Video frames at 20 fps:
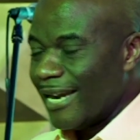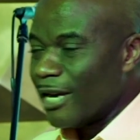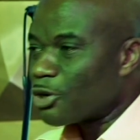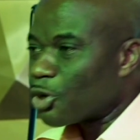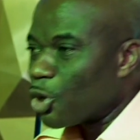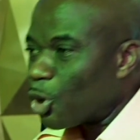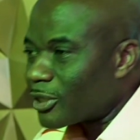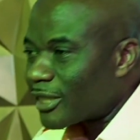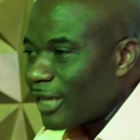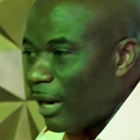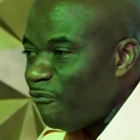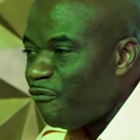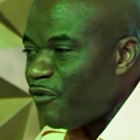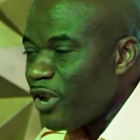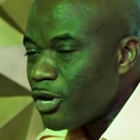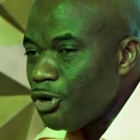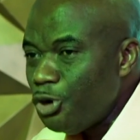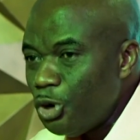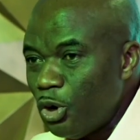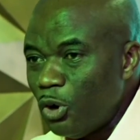and cook
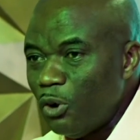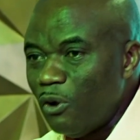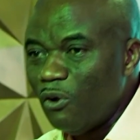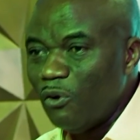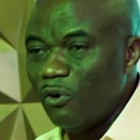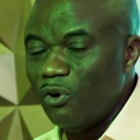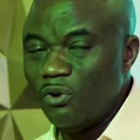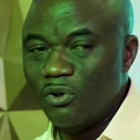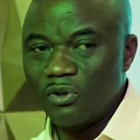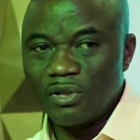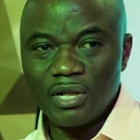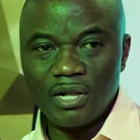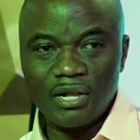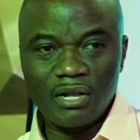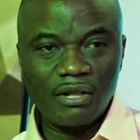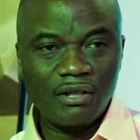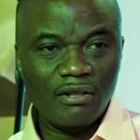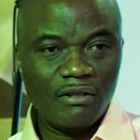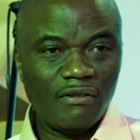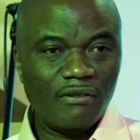something new
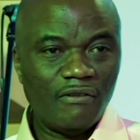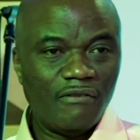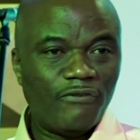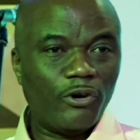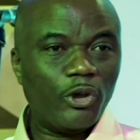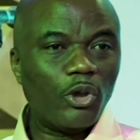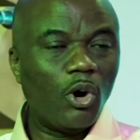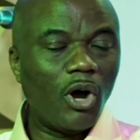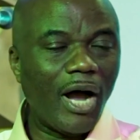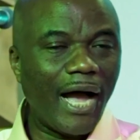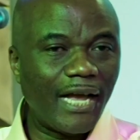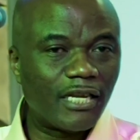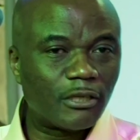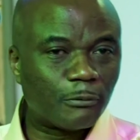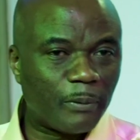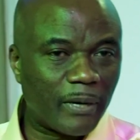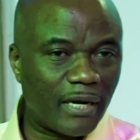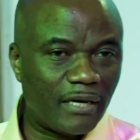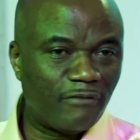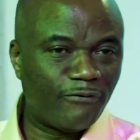for your
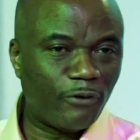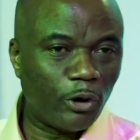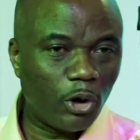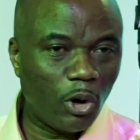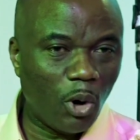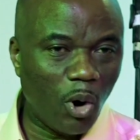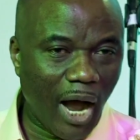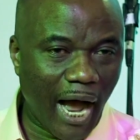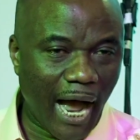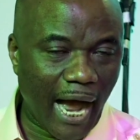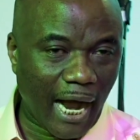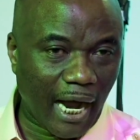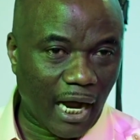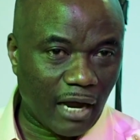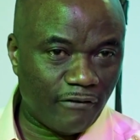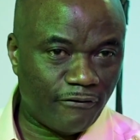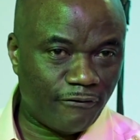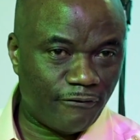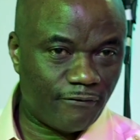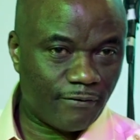husband, for your
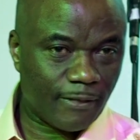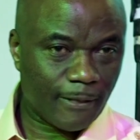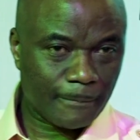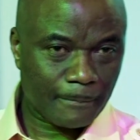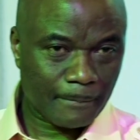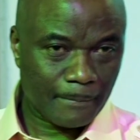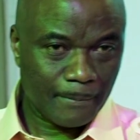wife.